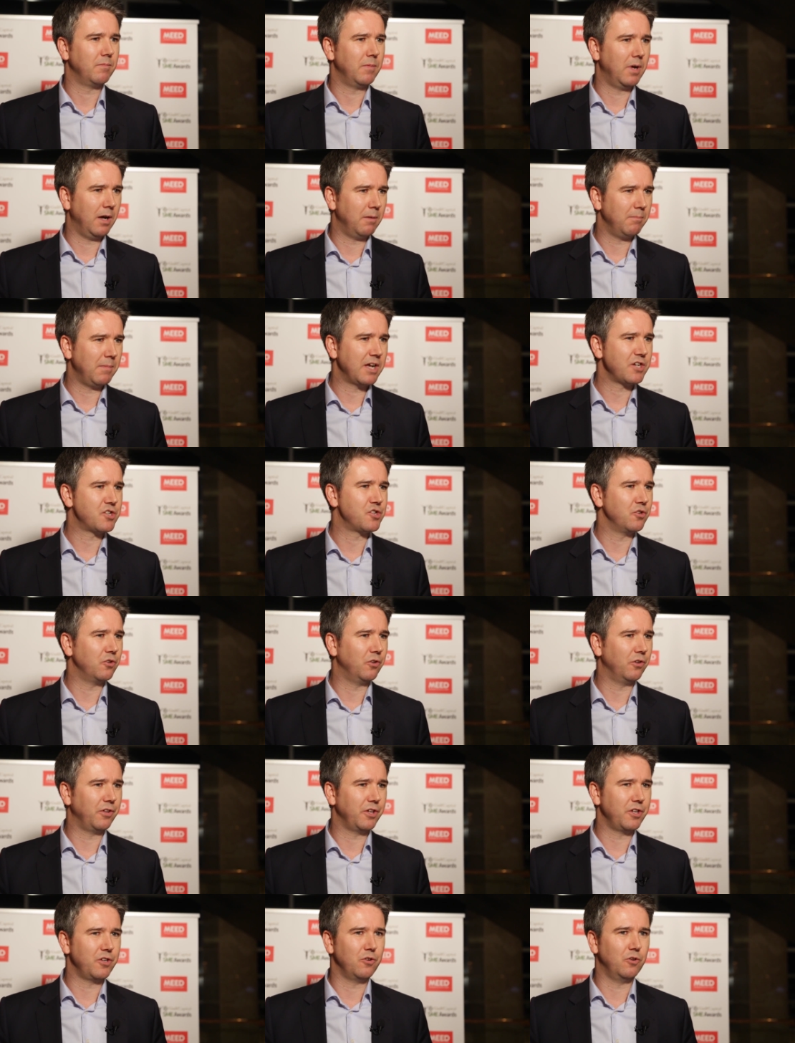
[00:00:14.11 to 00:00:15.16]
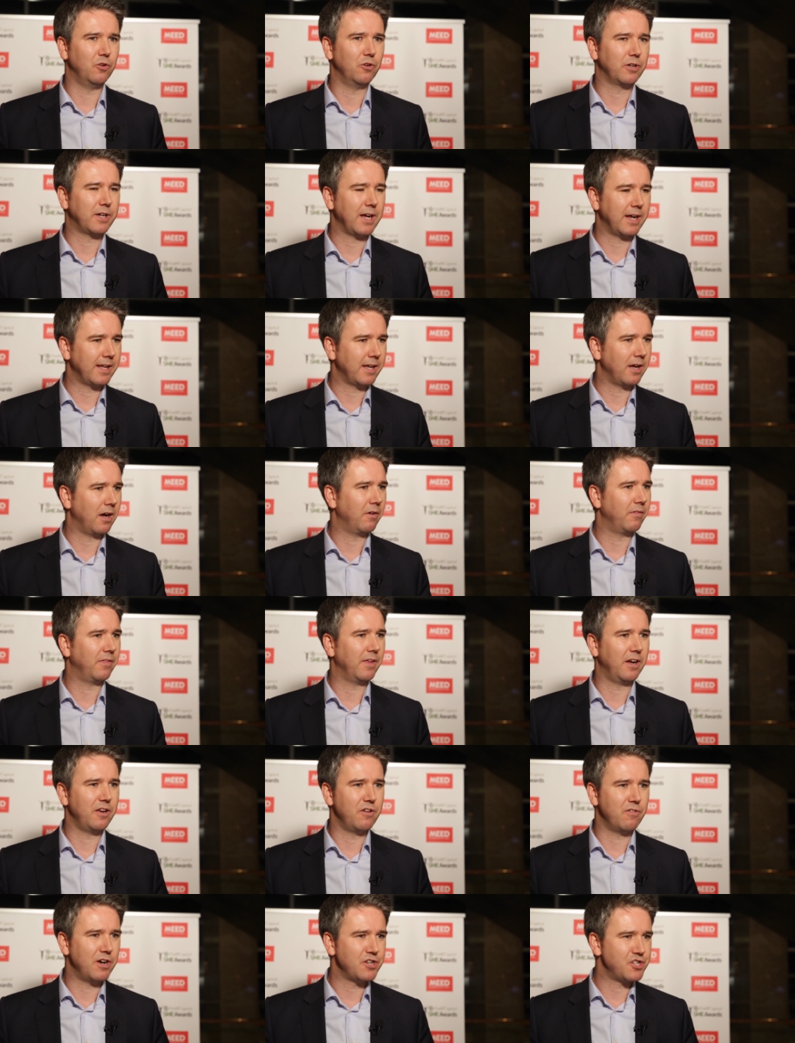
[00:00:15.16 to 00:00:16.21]
Uh, make sure that you're getting out
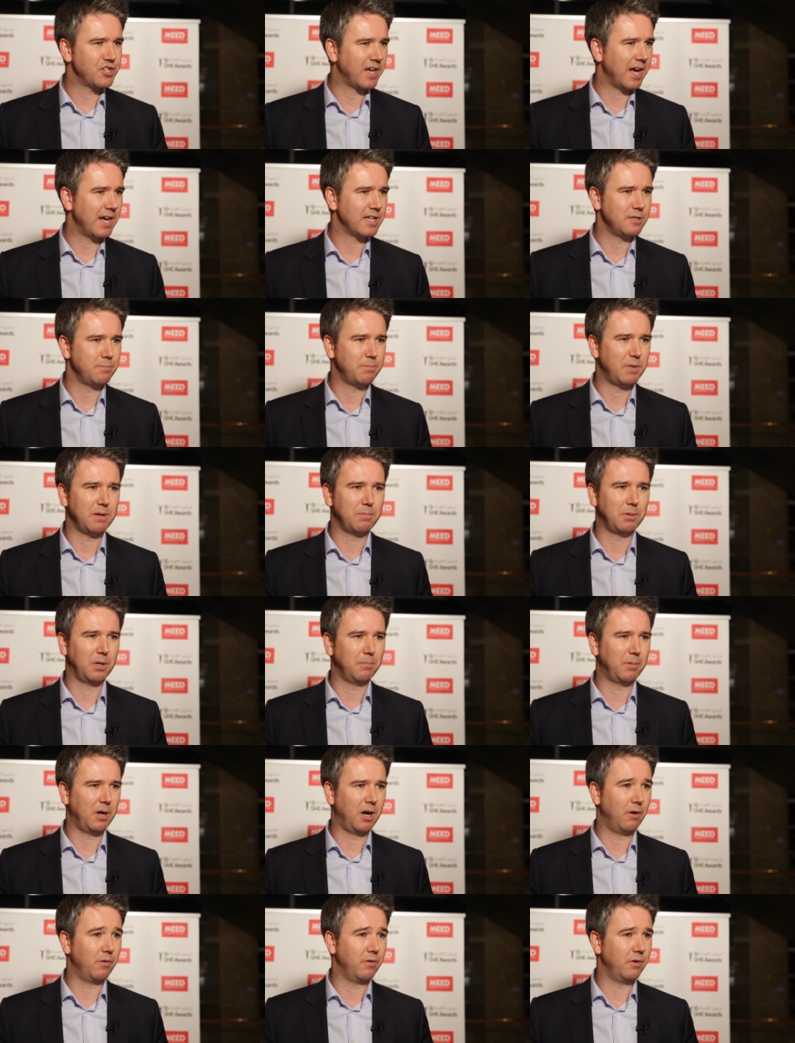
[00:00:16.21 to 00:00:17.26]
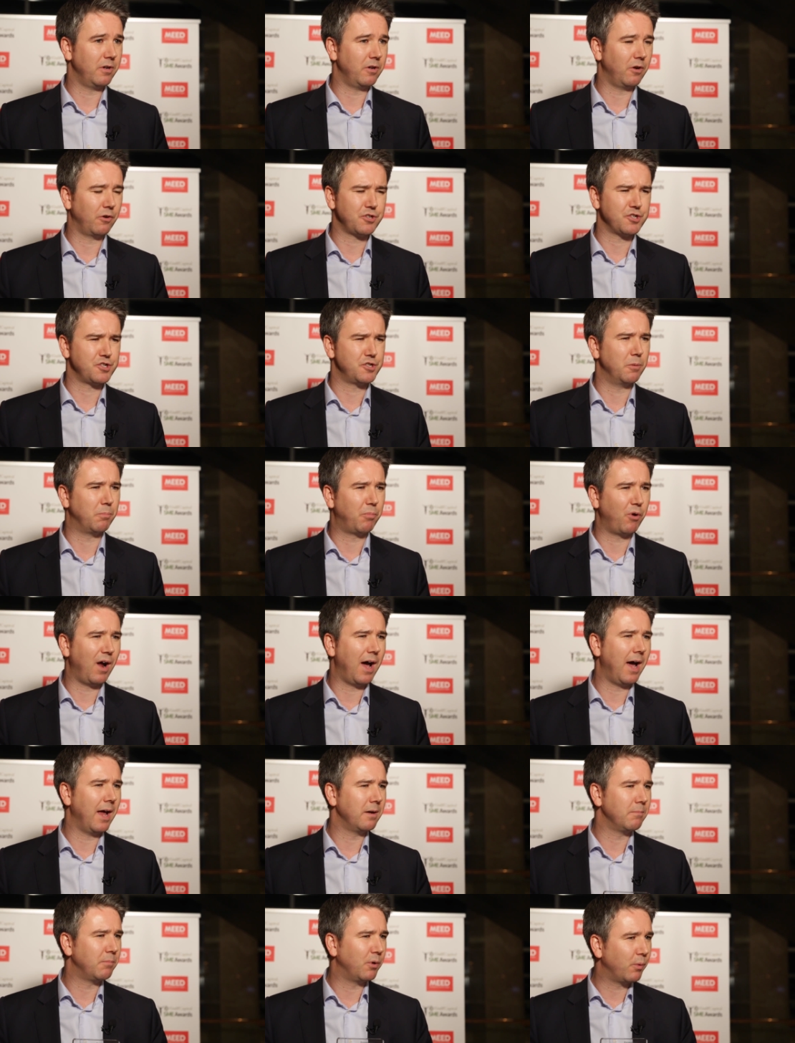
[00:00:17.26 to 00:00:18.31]
there, you're educating people about not just your
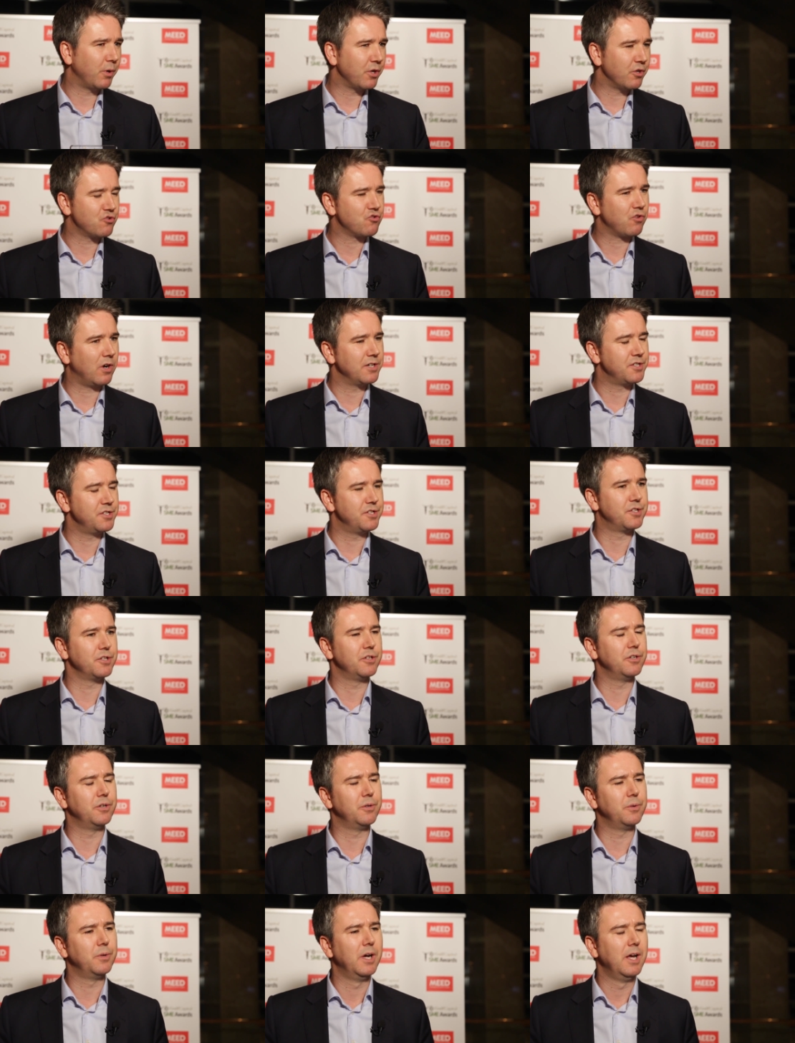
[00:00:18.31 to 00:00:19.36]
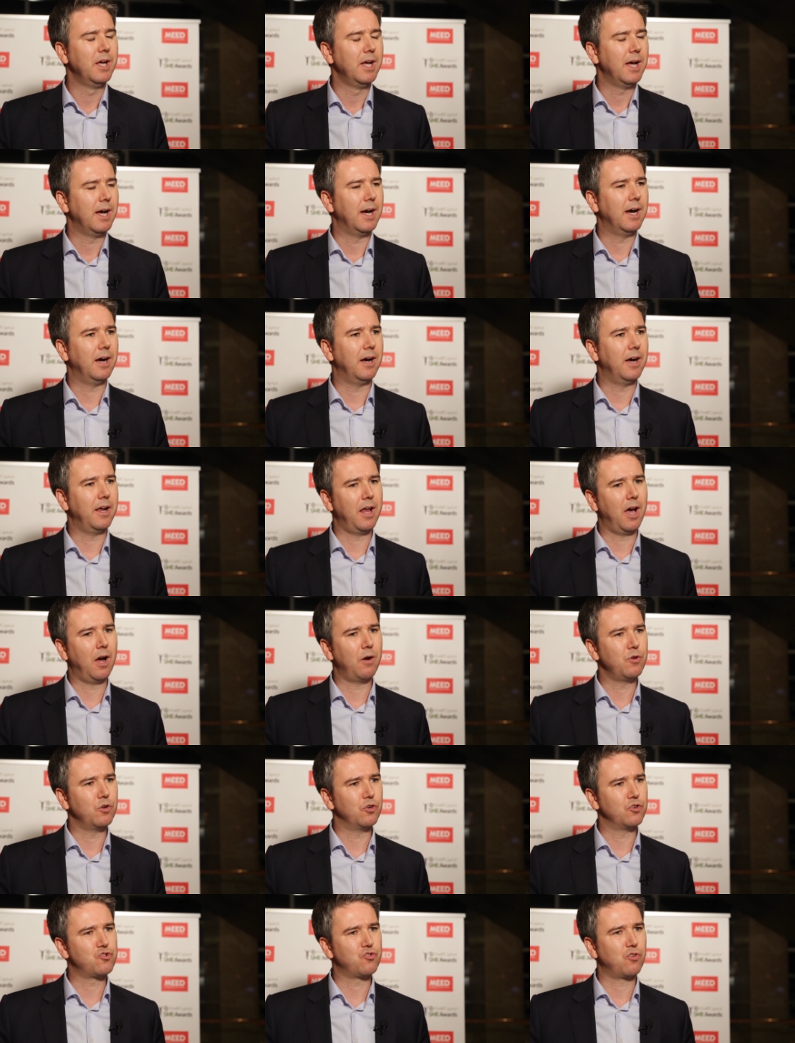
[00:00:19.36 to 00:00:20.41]
brand, but what you're trying to do uh, and how
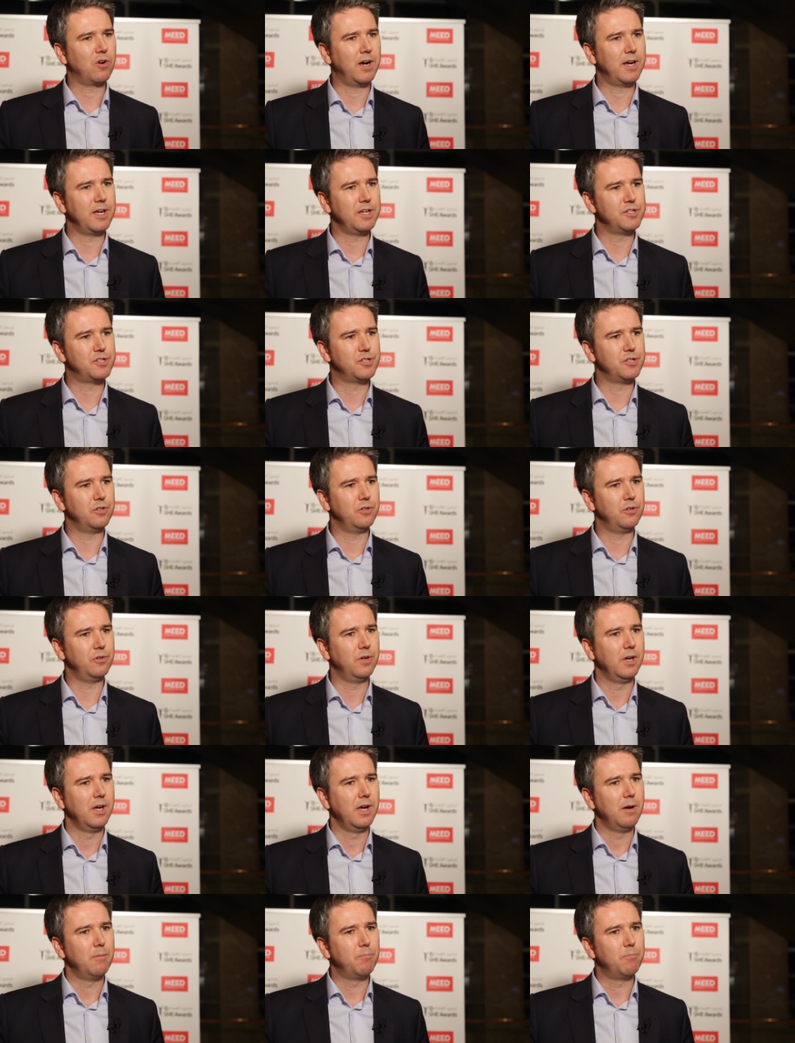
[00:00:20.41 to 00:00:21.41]
you're trying to